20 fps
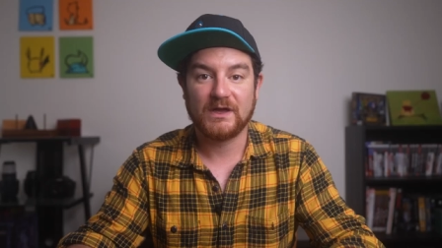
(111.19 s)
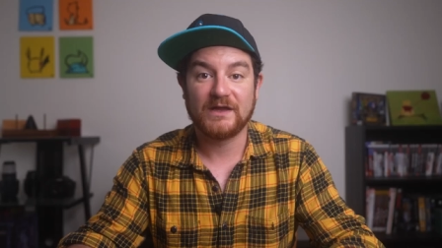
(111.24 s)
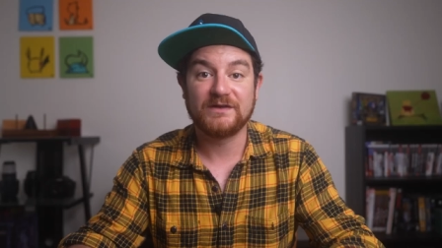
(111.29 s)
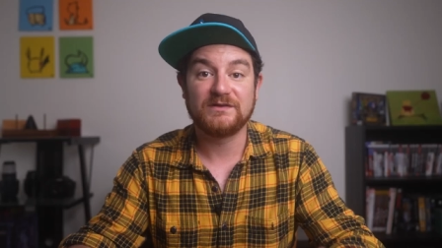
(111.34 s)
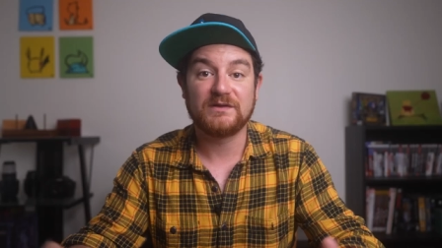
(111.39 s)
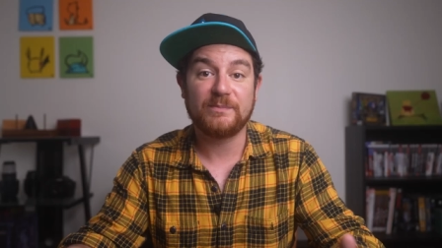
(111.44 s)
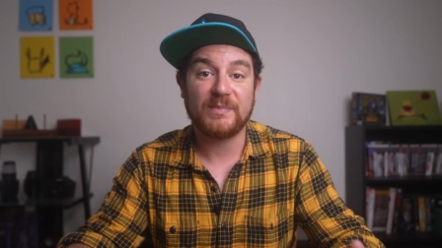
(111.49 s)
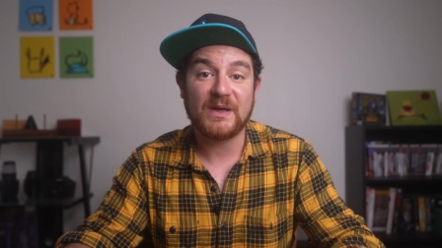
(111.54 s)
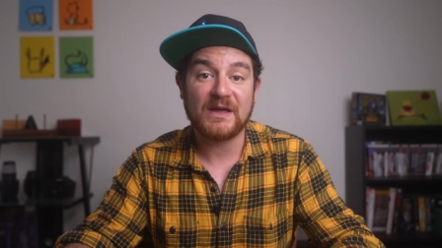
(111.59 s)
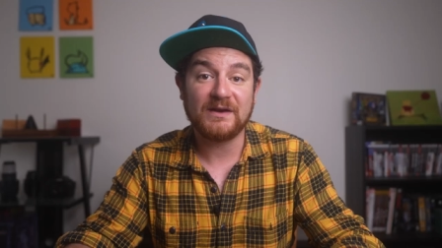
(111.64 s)

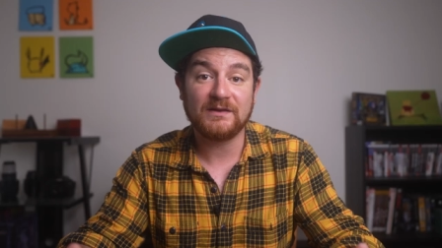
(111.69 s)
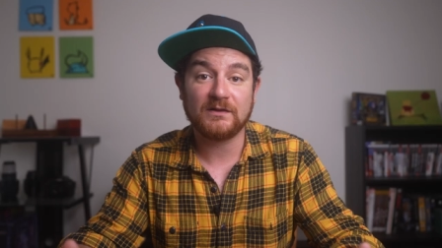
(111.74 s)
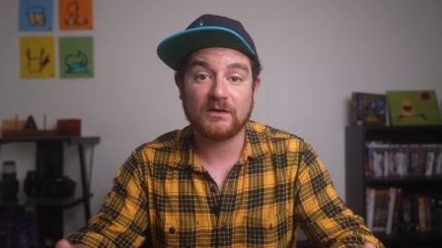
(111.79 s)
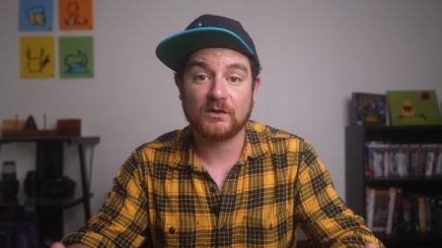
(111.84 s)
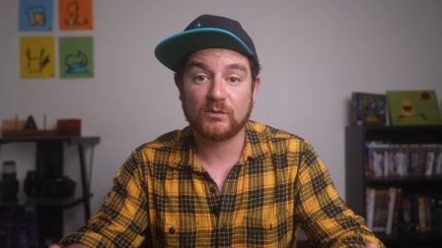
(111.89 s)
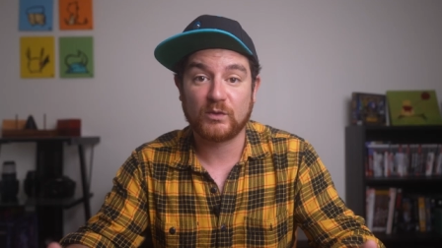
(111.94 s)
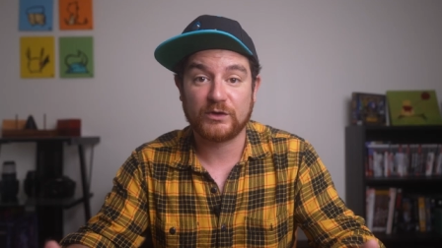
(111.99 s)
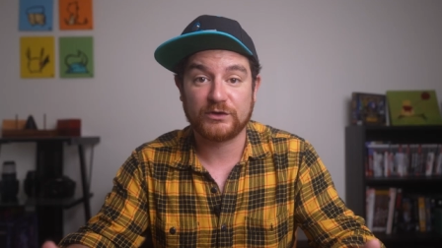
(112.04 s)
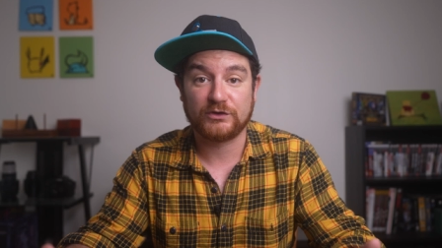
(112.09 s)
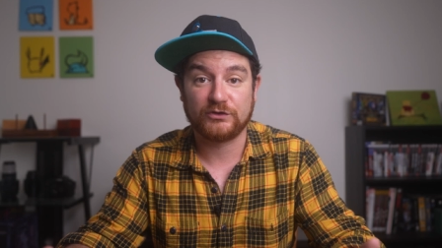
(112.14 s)
And depending
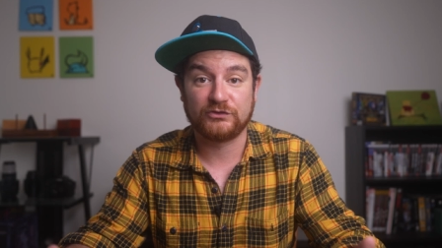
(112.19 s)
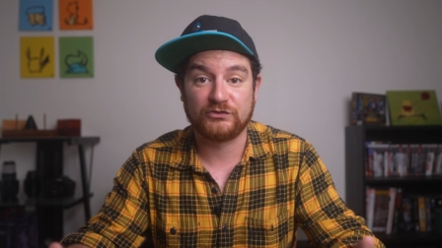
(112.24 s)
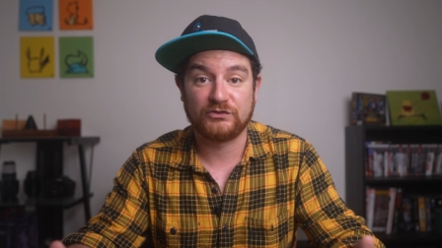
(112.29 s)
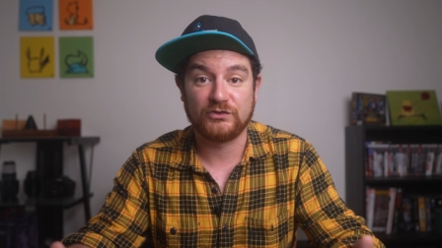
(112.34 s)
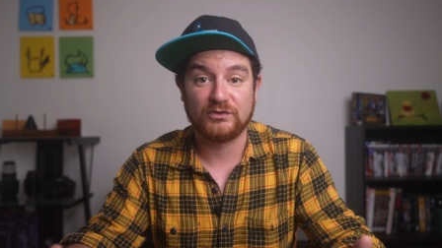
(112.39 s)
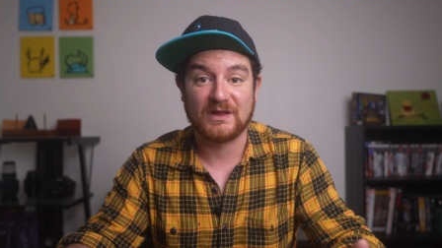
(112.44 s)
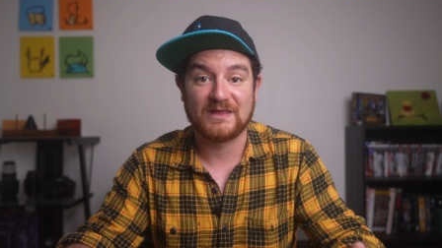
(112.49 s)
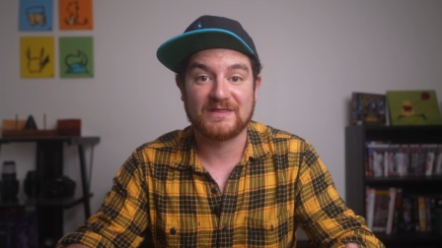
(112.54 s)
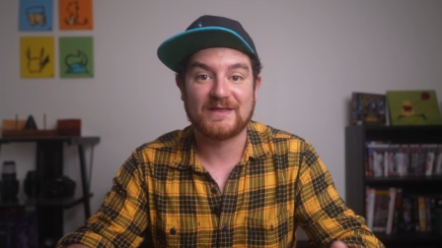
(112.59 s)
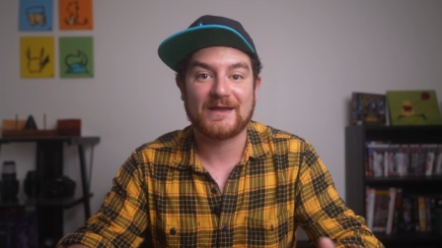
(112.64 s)
on what you're
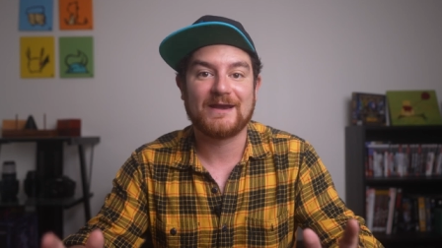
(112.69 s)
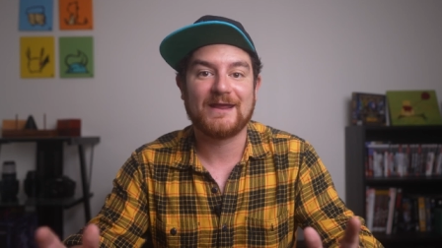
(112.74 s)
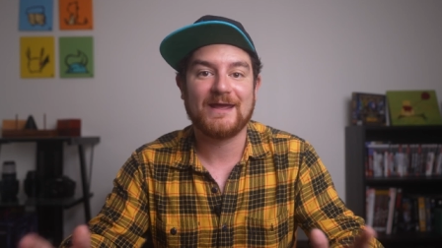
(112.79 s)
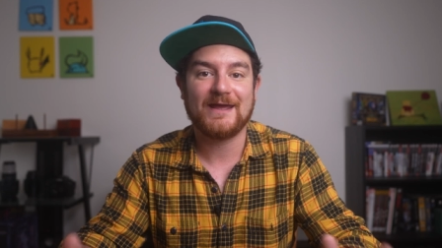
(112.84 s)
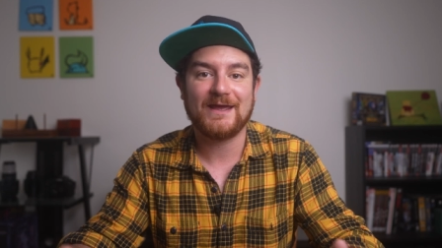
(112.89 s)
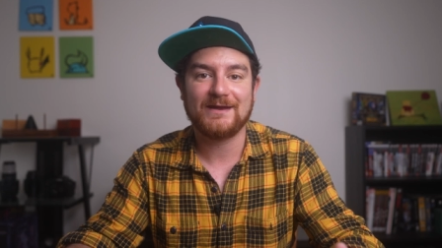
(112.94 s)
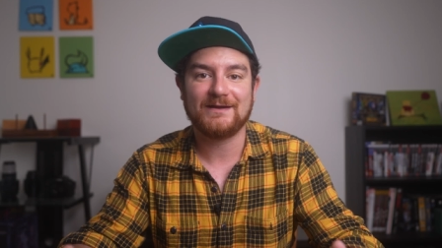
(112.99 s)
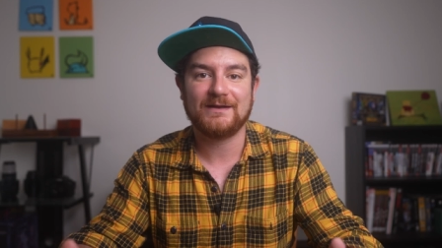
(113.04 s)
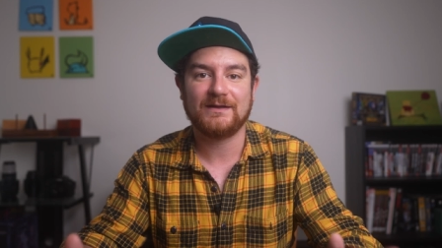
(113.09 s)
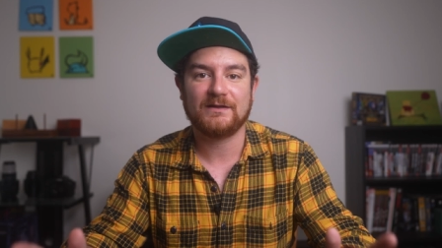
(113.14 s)
shooting, that
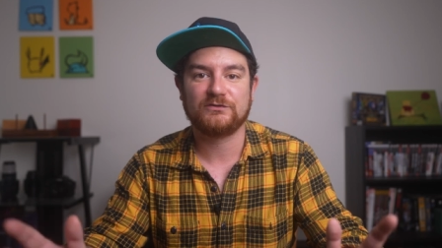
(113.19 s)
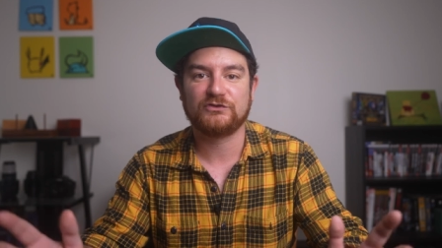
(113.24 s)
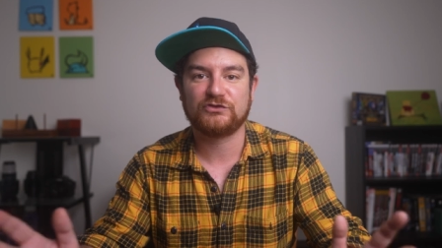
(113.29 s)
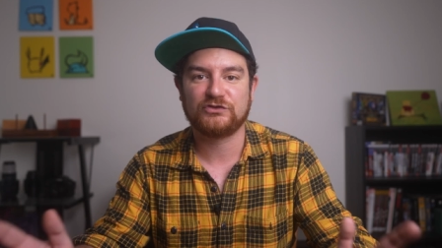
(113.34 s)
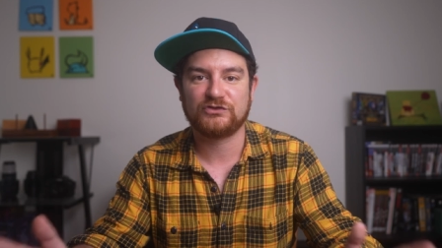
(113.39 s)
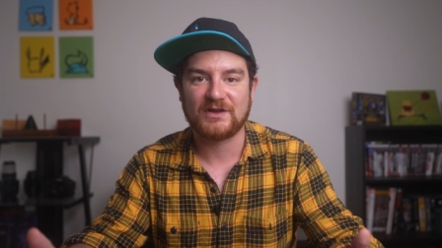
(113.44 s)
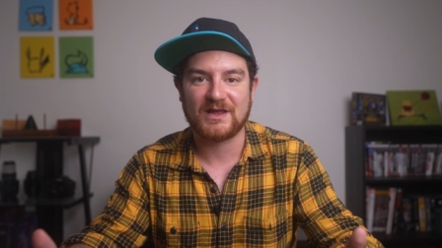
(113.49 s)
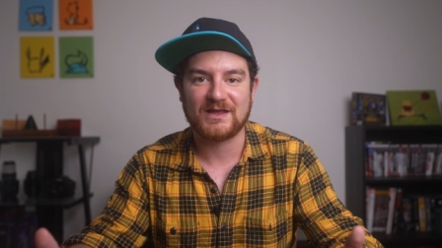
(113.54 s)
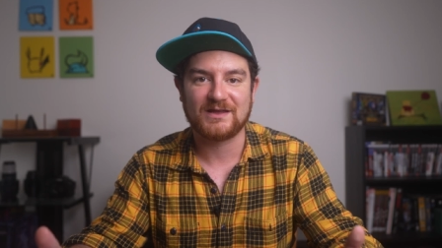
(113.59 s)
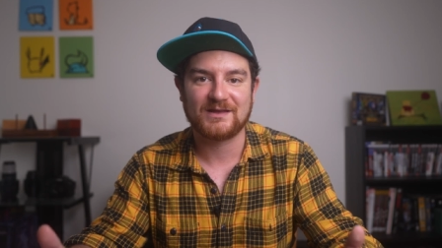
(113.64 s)
handheld
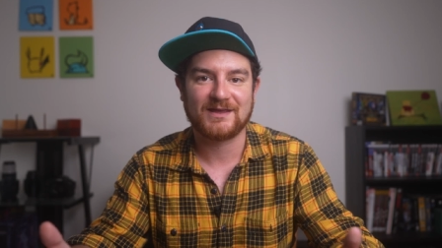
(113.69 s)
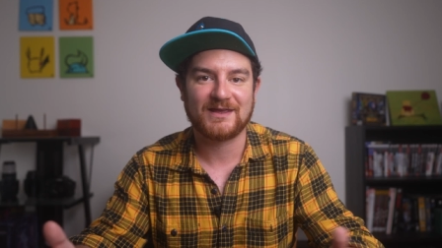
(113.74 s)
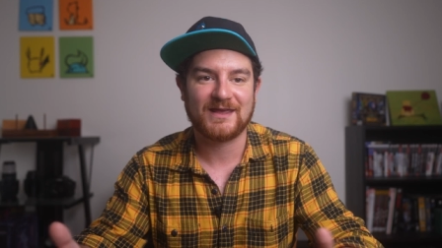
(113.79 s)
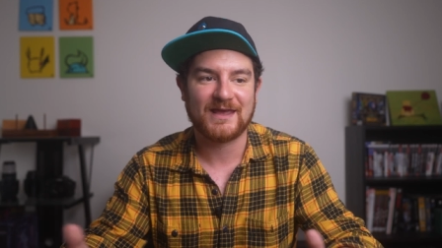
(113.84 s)
shake